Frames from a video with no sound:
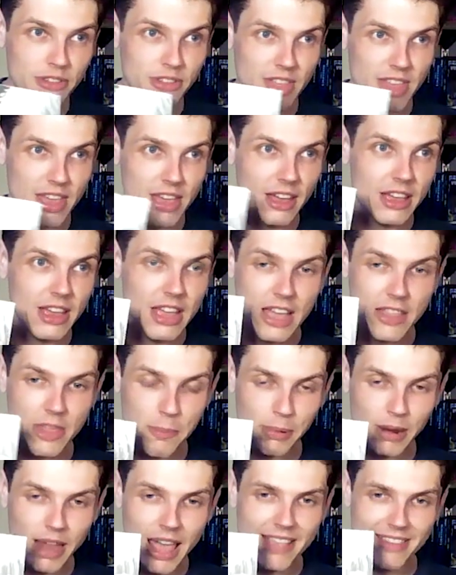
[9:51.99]
to the
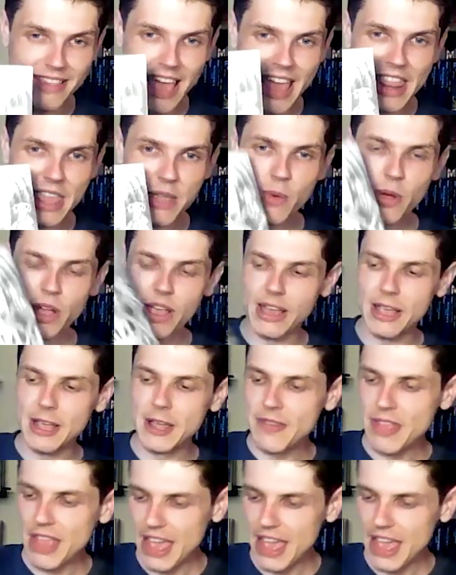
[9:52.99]
players anyway.